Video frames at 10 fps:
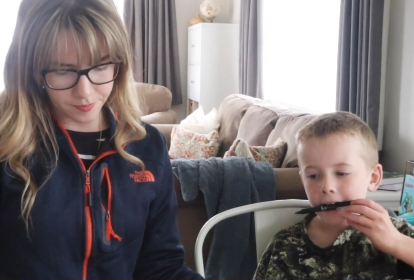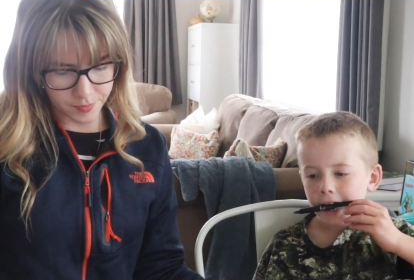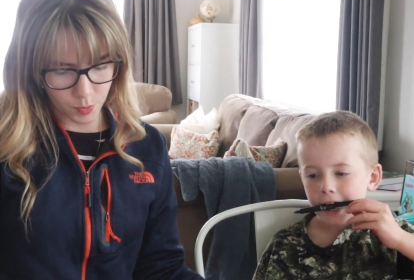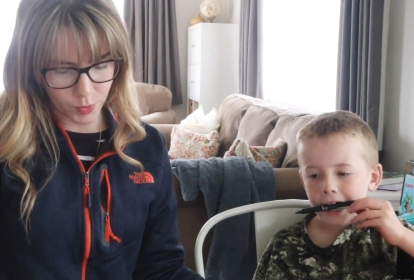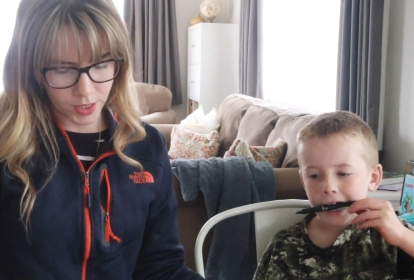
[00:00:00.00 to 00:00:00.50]

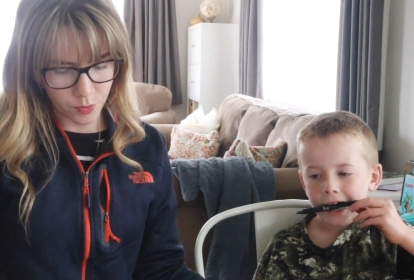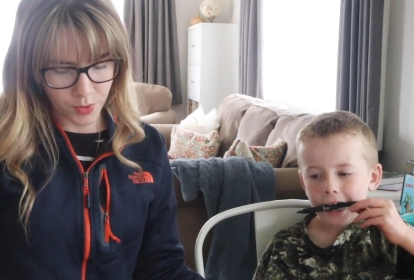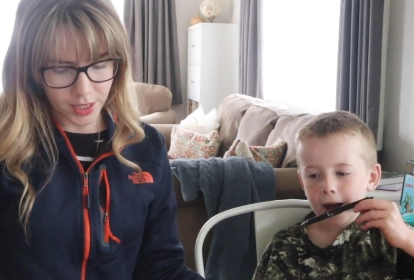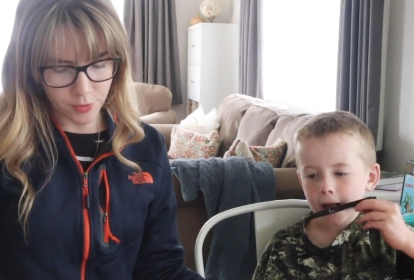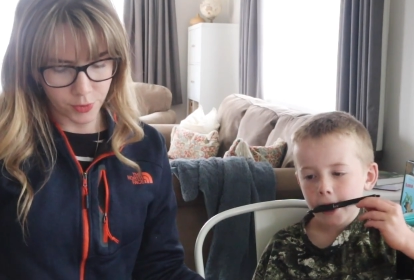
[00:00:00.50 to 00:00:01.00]
Speaker 1: We
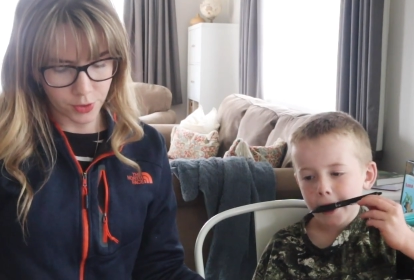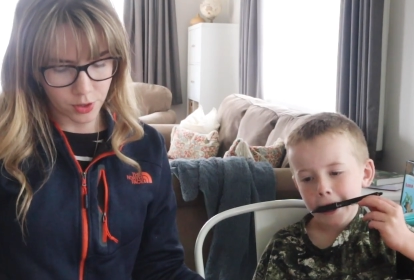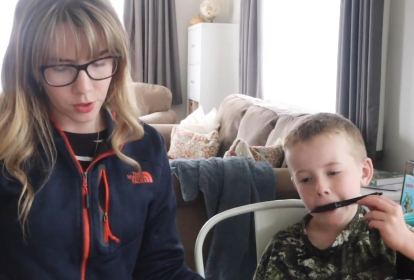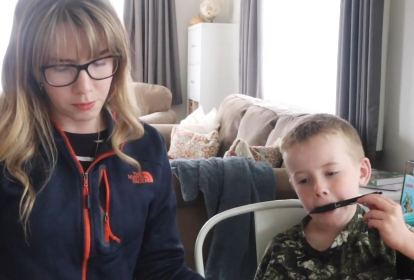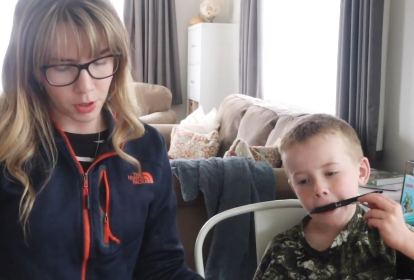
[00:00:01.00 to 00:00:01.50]
read
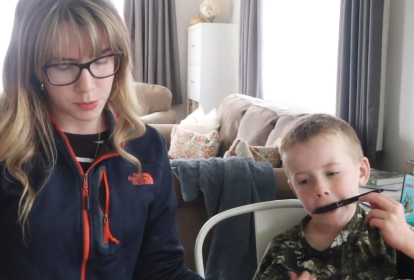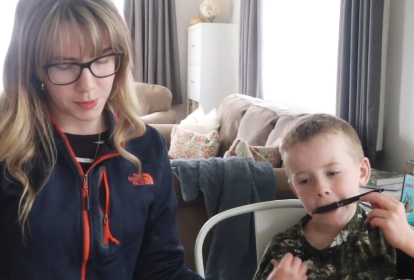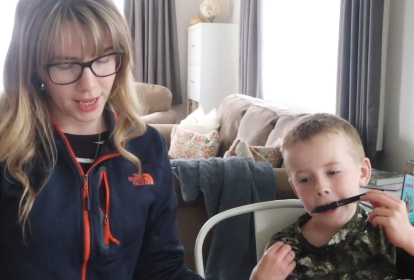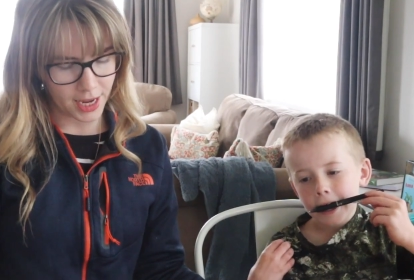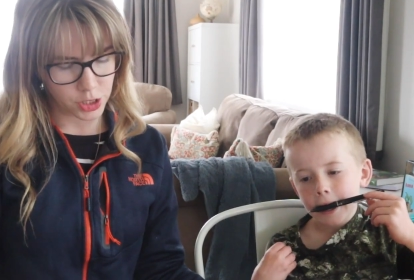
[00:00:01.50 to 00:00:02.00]
vertical
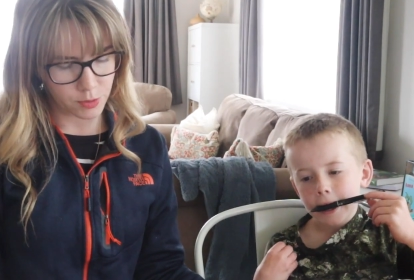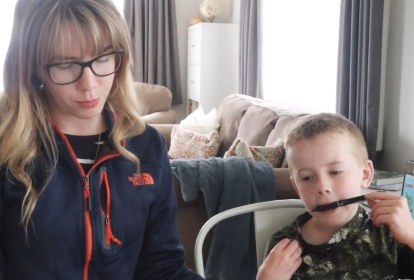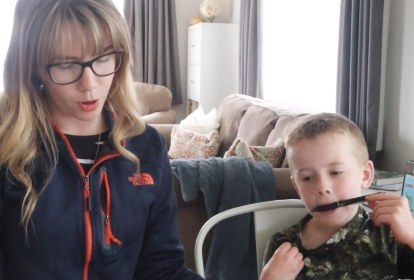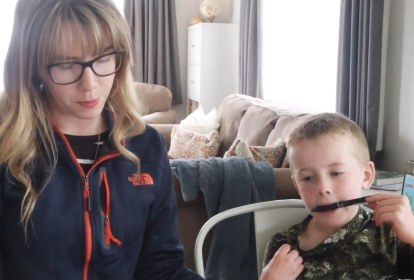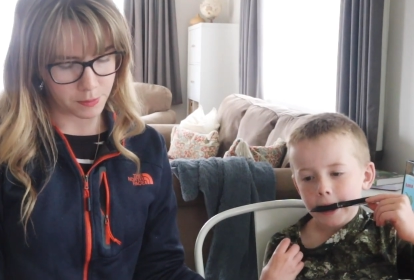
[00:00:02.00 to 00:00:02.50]
multiplication
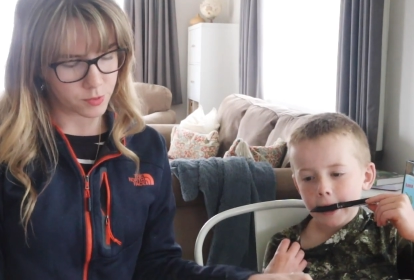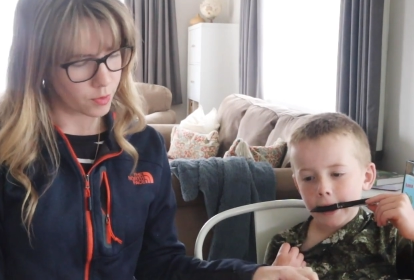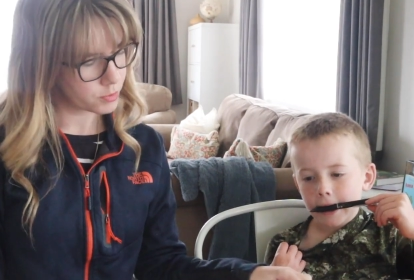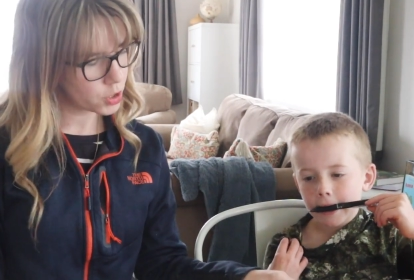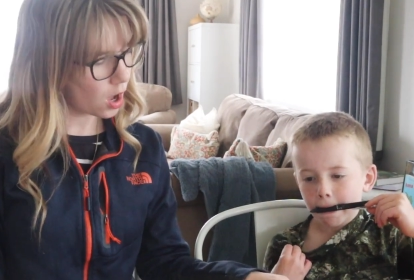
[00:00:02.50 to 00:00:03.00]
problems
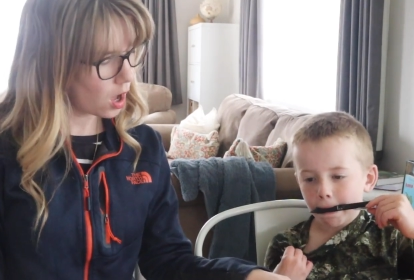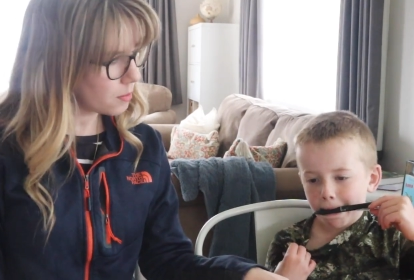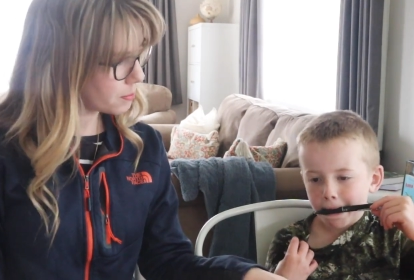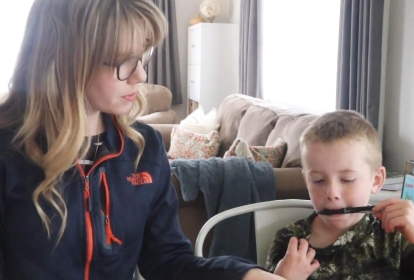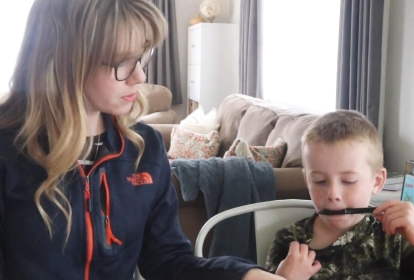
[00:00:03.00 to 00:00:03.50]
from
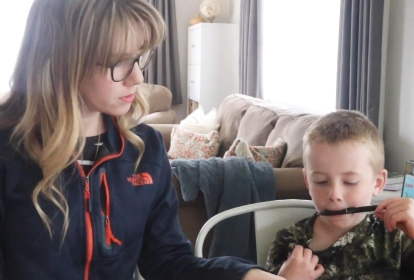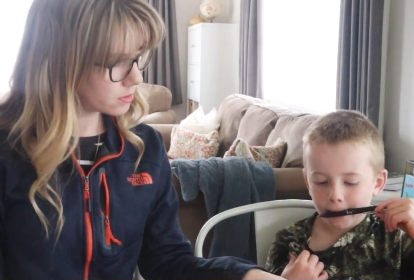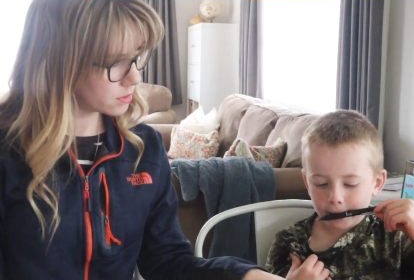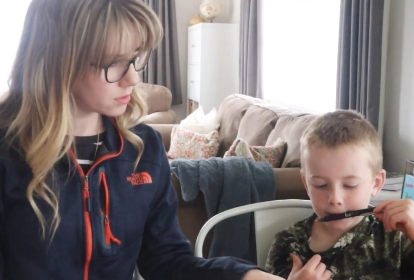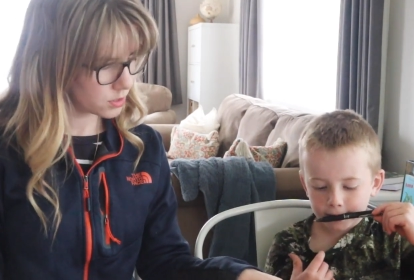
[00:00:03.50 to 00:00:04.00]
top
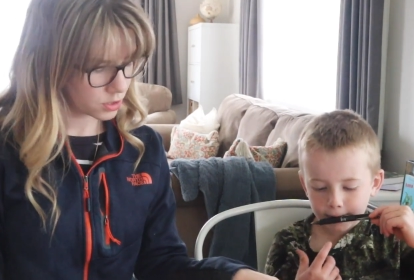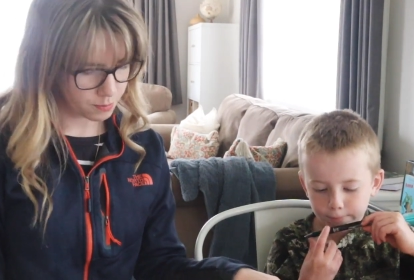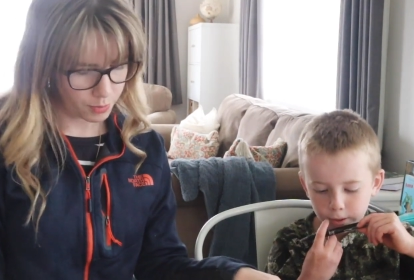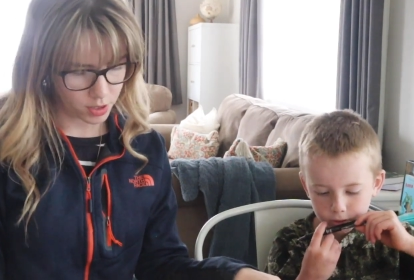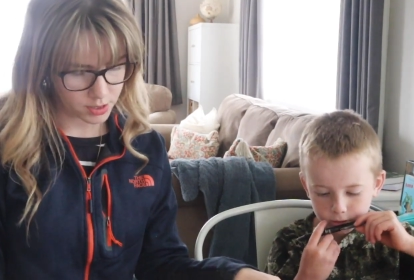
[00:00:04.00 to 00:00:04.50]
to
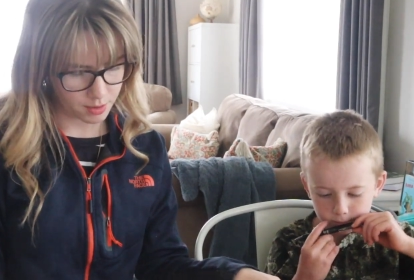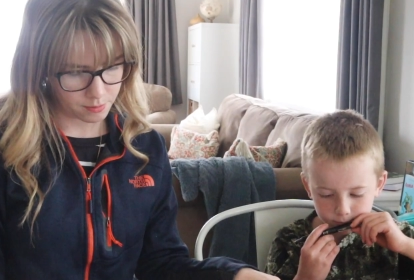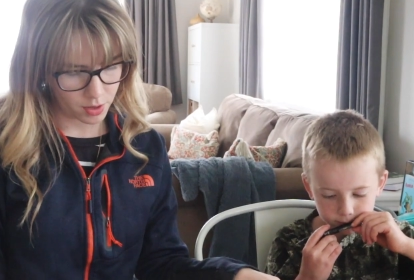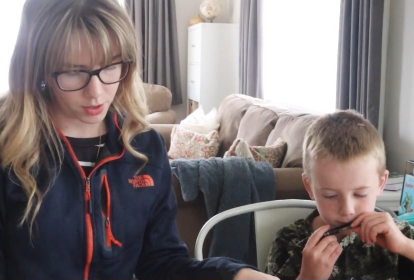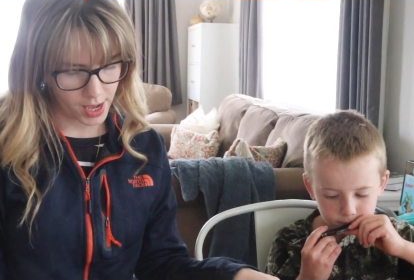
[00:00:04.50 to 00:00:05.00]

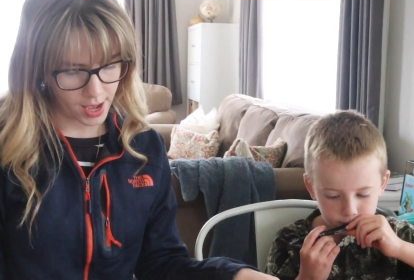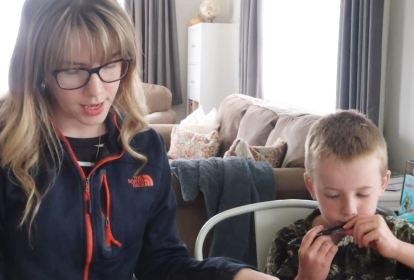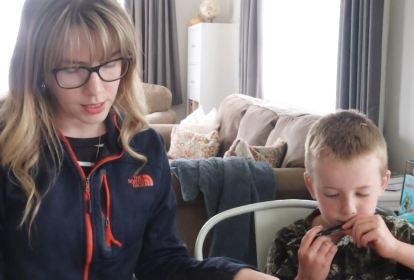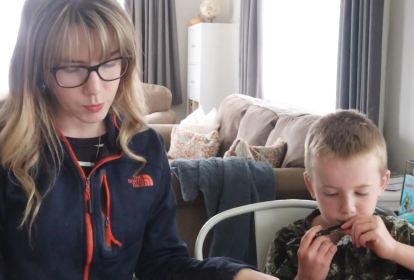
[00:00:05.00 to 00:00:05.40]
bottom, okay?